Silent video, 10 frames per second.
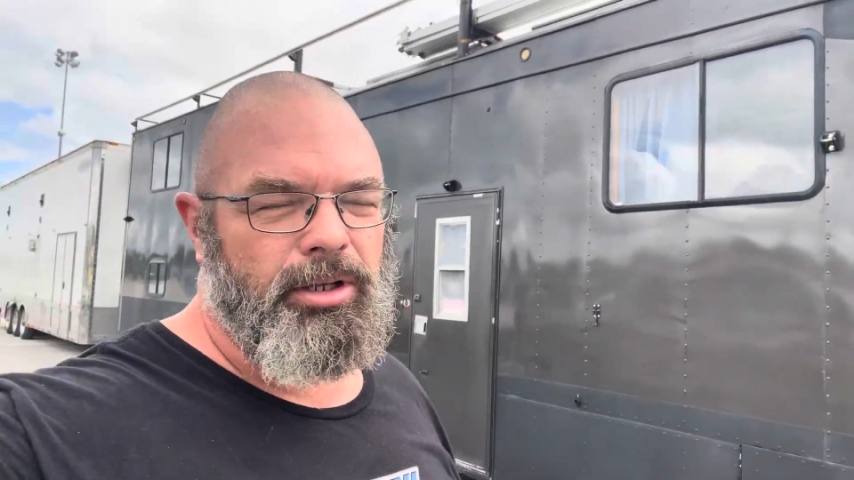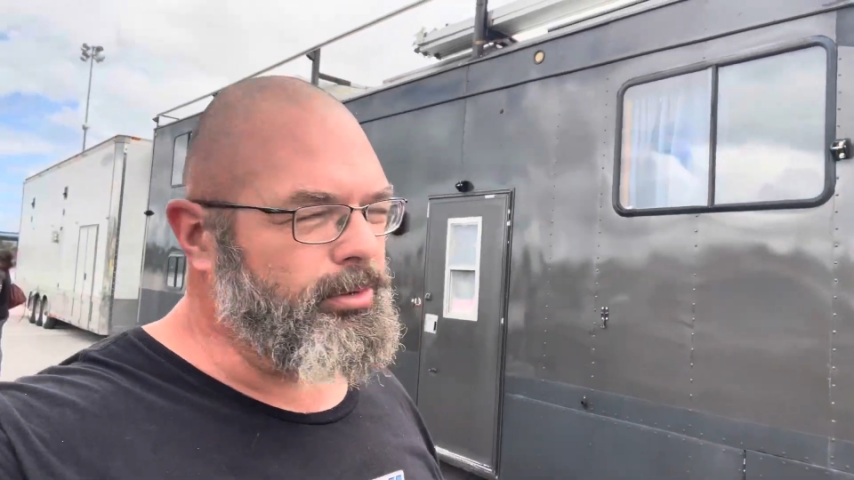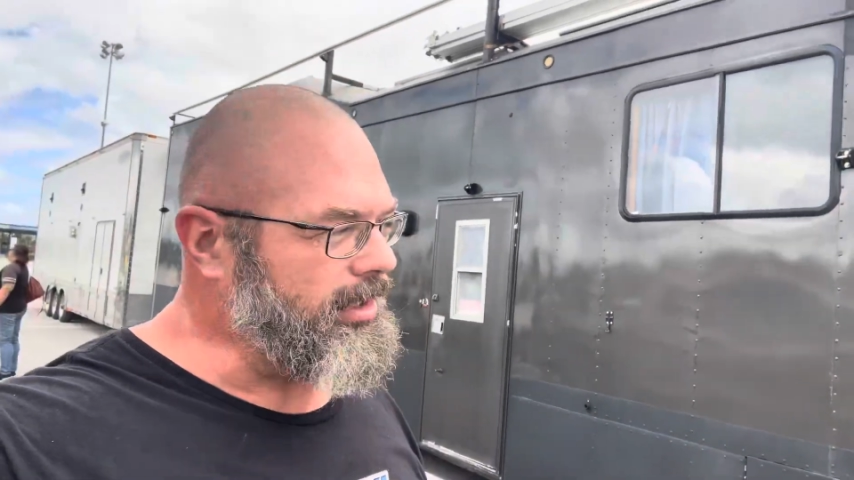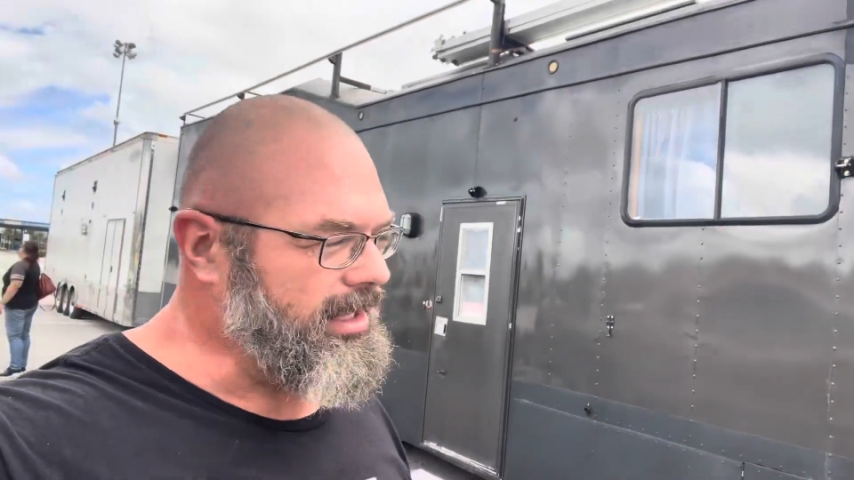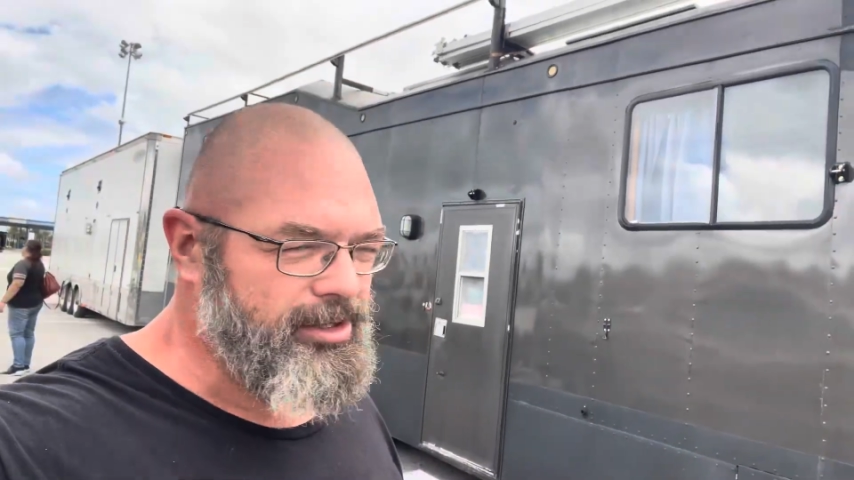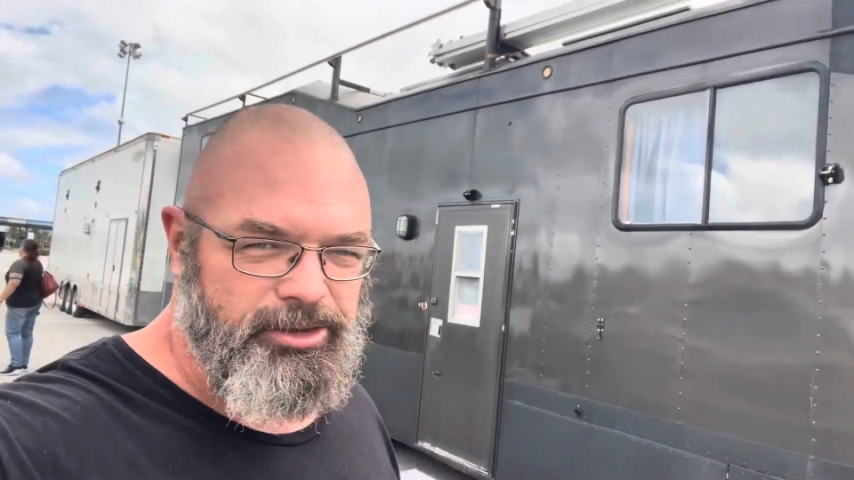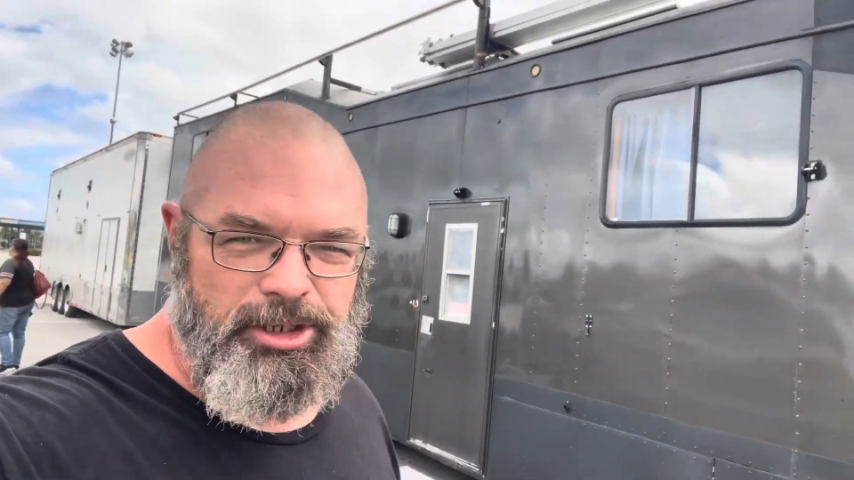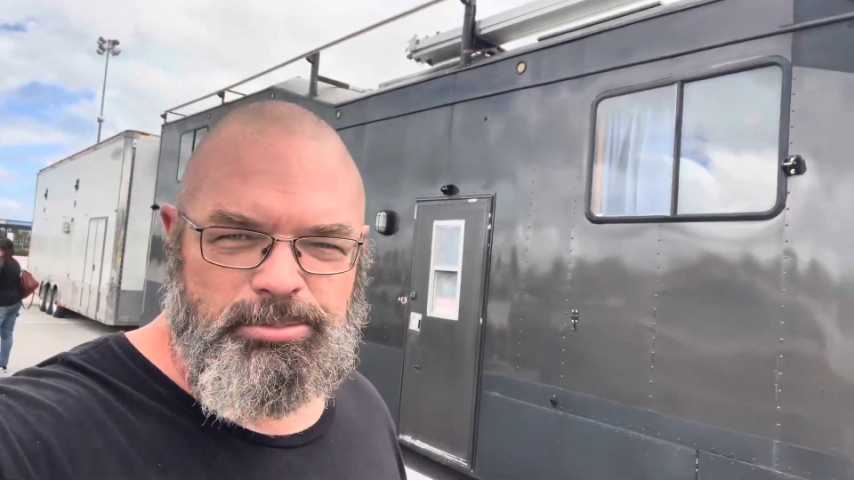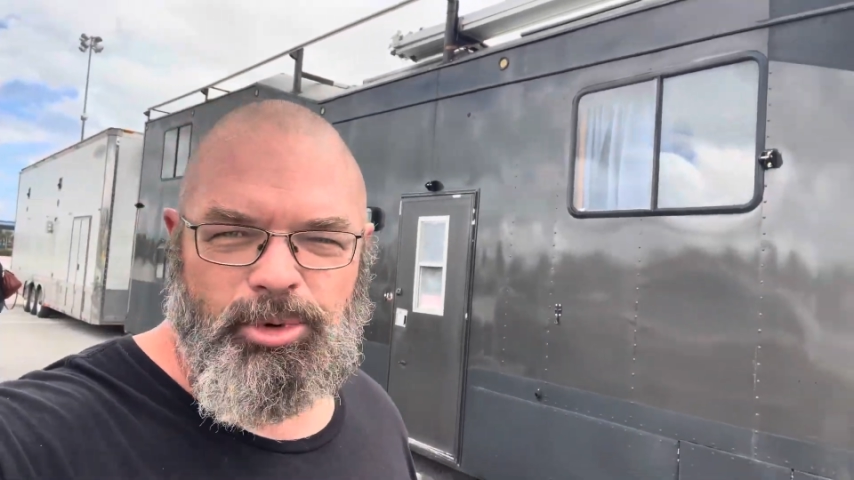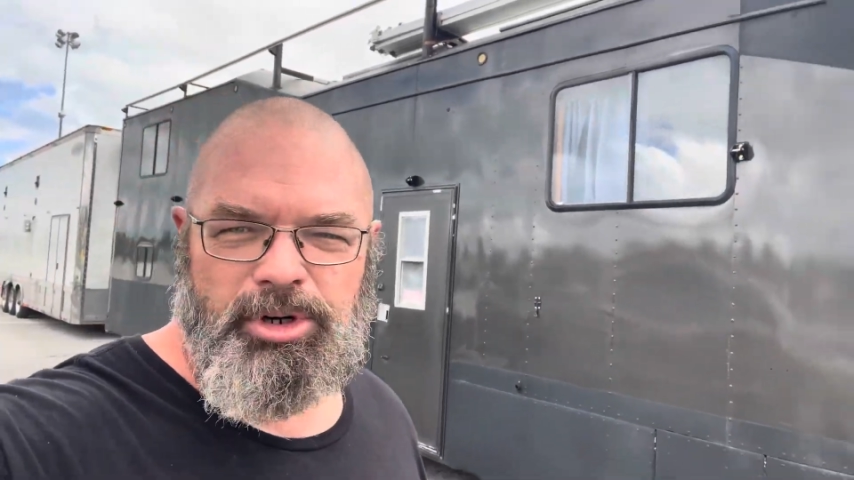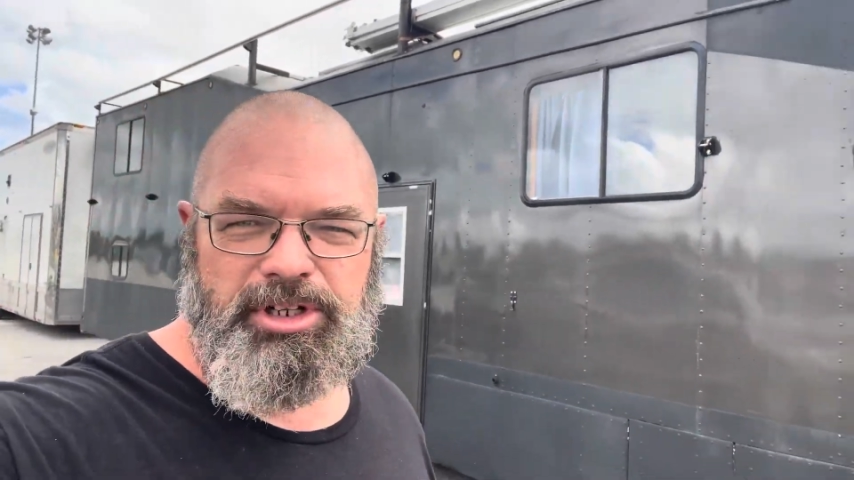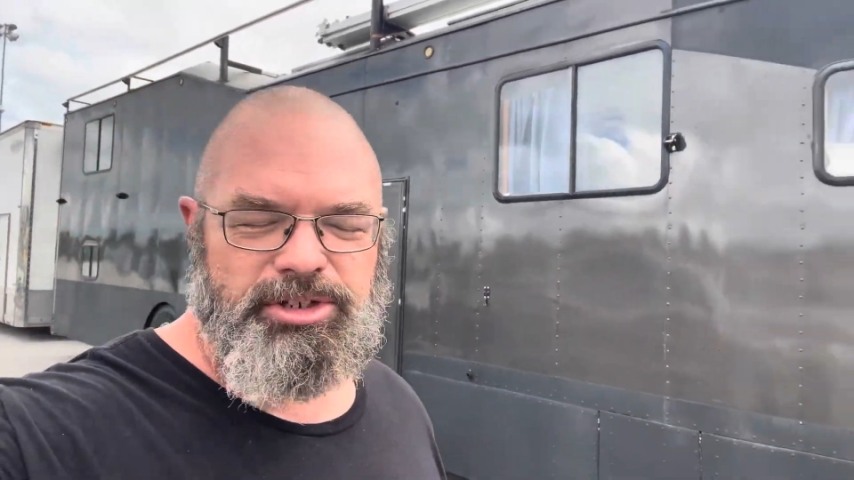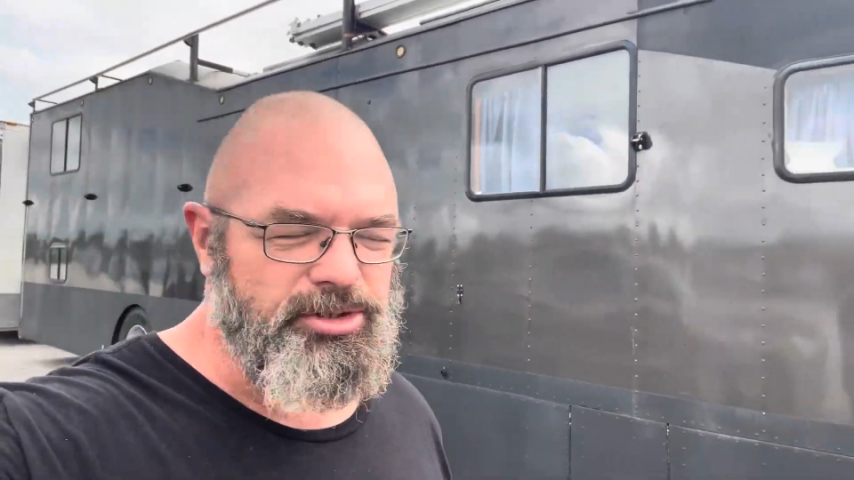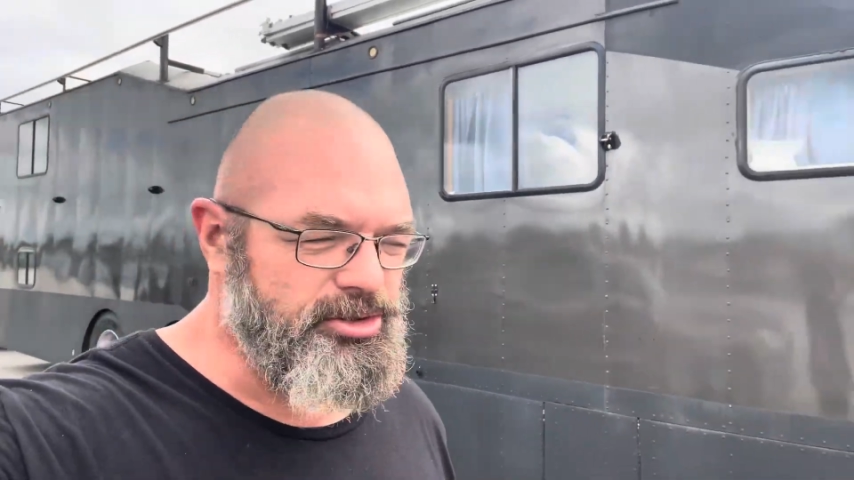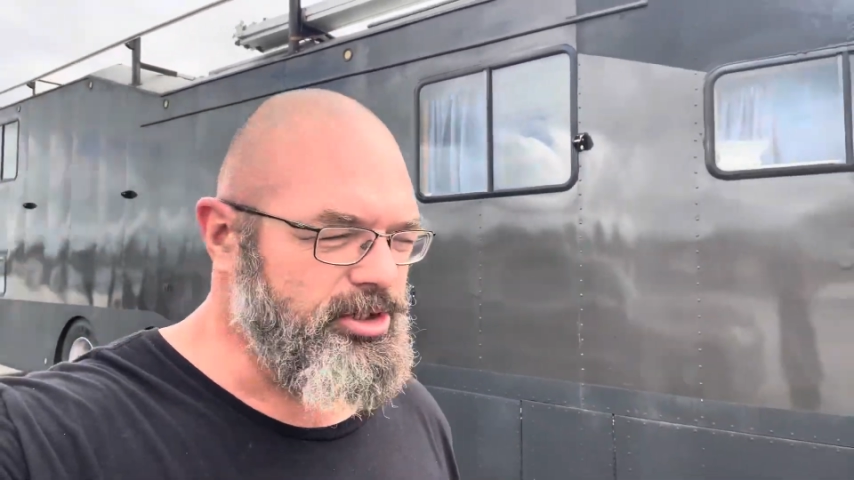Well, good morning,
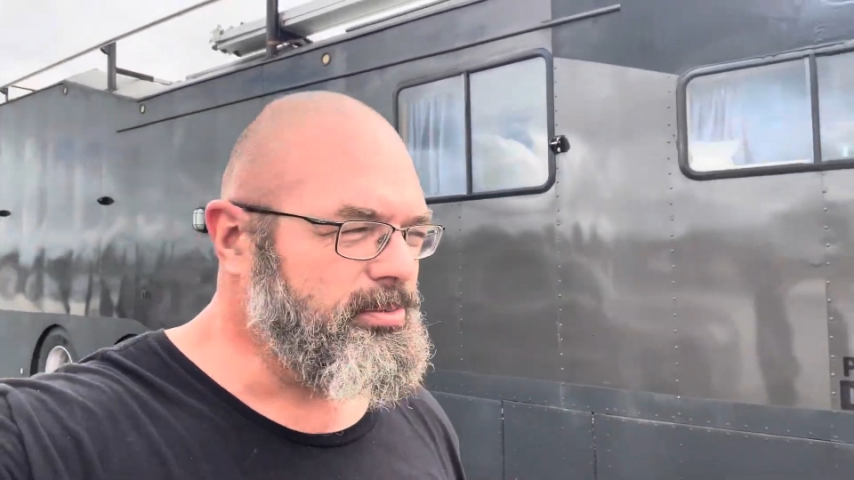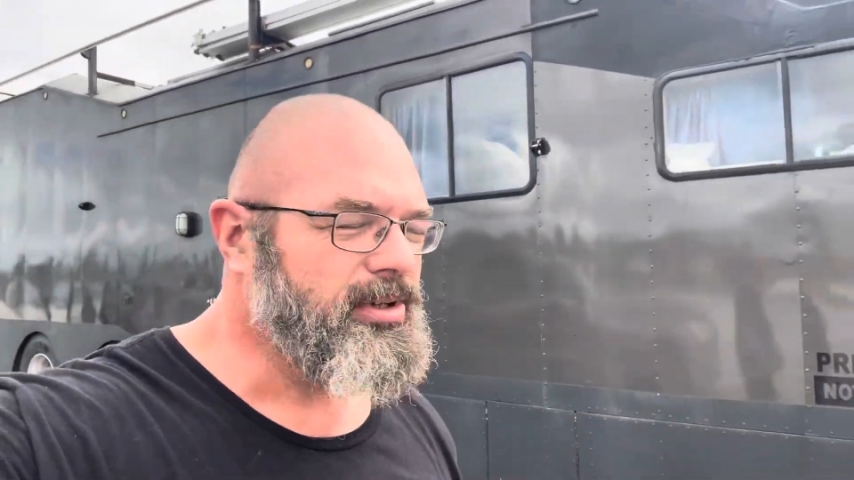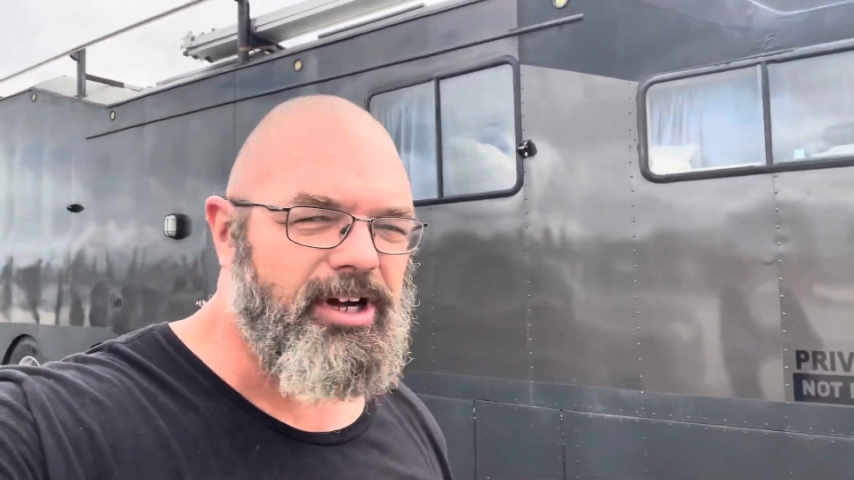YouTube.